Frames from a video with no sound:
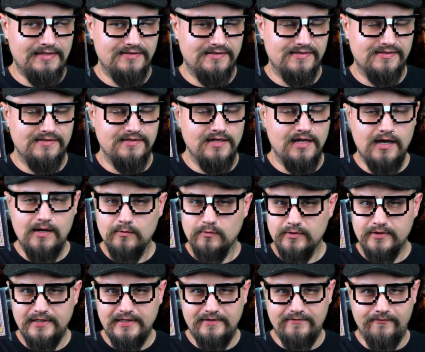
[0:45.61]
It's
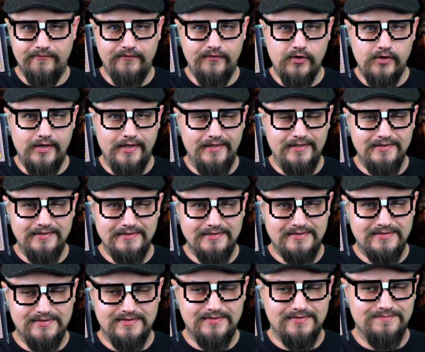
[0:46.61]
not really fun,
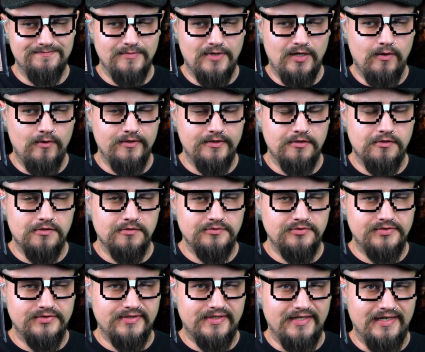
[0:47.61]
it's all in
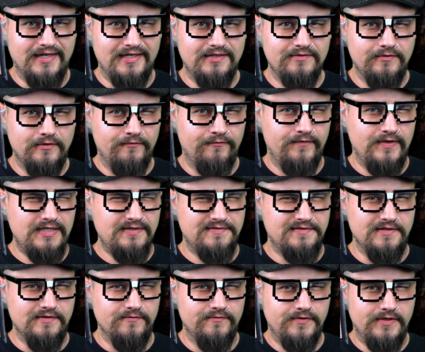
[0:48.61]
all just kind of
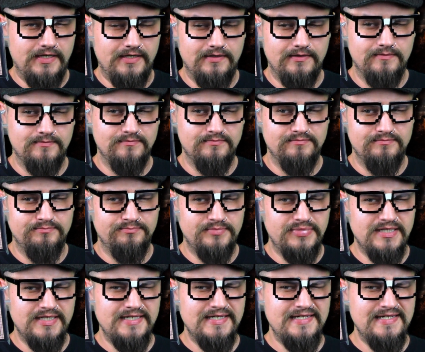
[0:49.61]
offensive,
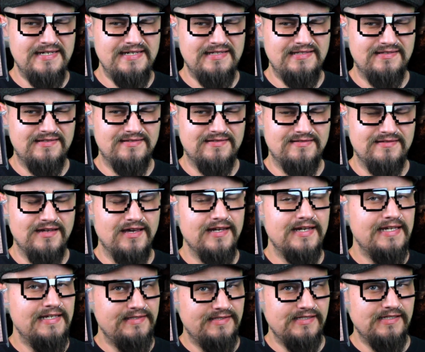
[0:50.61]
but it's
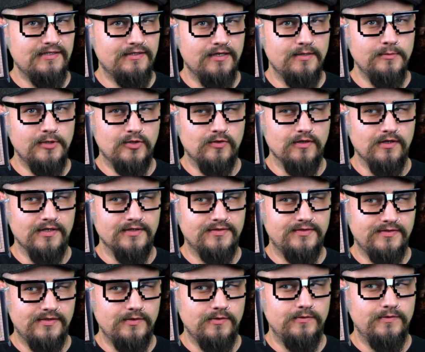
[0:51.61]
not easy to come
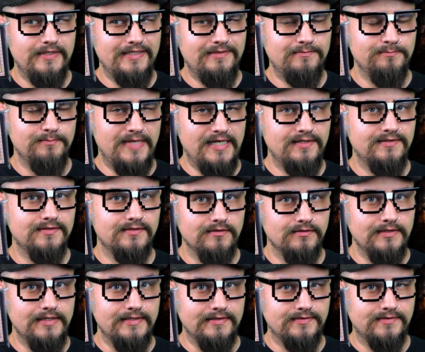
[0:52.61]
across, so it makes
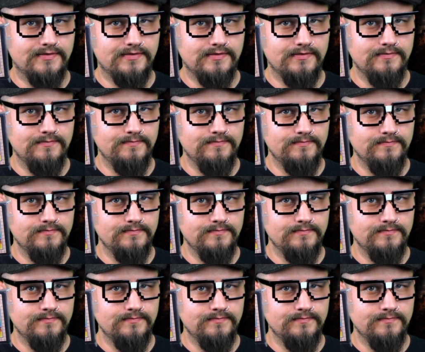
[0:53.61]
the list.